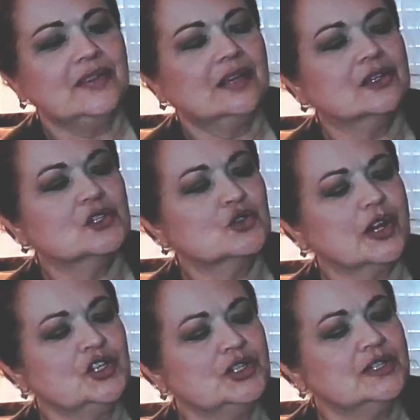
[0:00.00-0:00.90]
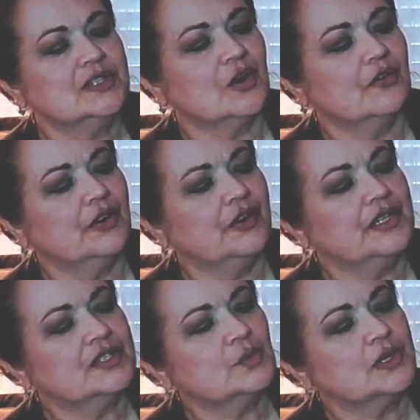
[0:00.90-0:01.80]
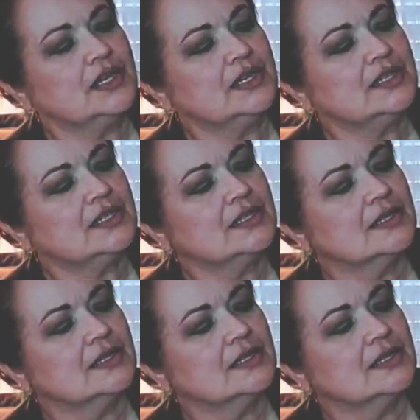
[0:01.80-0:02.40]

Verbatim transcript: The illustrations are very sweet.